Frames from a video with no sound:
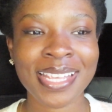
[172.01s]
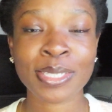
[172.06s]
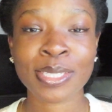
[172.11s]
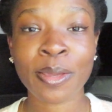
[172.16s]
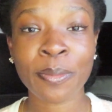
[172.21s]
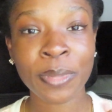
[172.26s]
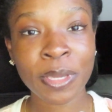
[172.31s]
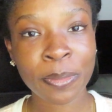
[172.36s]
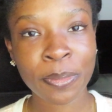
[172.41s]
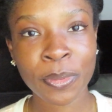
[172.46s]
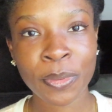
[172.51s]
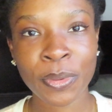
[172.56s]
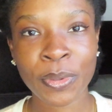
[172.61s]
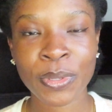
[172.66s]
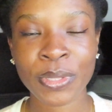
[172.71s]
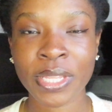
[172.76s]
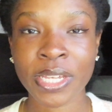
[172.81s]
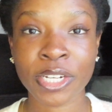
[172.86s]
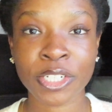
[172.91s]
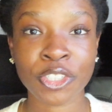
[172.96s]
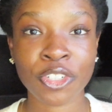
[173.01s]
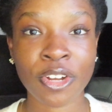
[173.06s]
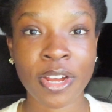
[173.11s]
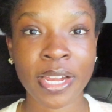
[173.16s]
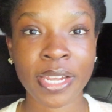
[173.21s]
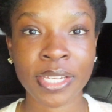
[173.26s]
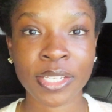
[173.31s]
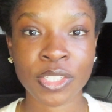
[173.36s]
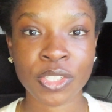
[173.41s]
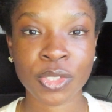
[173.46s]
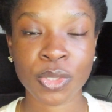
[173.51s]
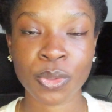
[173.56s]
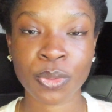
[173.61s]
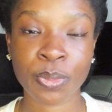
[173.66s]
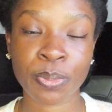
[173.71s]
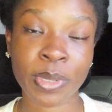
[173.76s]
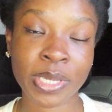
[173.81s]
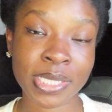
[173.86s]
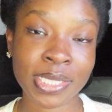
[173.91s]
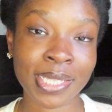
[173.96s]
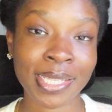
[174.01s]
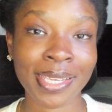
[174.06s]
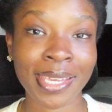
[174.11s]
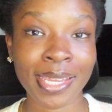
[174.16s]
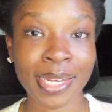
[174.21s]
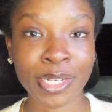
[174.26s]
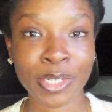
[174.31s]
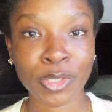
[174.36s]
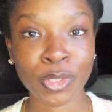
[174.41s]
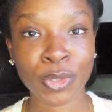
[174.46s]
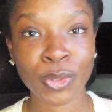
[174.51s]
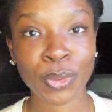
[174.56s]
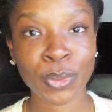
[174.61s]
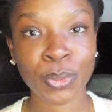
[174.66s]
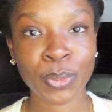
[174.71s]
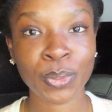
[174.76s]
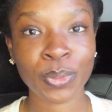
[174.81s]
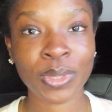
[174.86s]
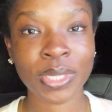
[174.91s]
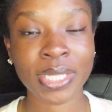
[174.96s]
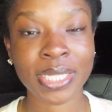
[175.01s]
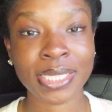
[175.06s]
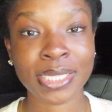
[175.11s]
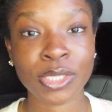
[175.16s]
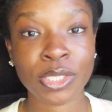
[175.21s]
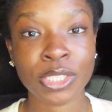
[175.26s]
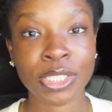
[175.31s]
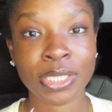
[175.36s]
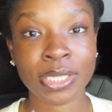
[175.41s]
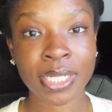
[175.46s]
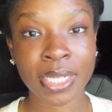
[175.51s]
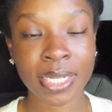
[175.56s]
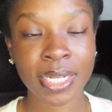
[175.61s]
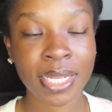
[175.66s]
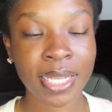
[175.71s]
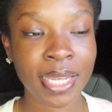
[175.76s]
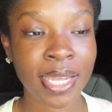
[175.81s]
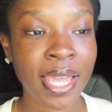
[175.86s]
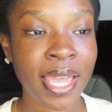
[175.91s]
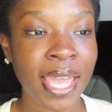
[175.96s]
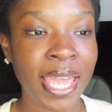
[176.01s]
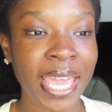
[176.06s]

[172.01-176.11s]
some people, they're trying to basically get into this study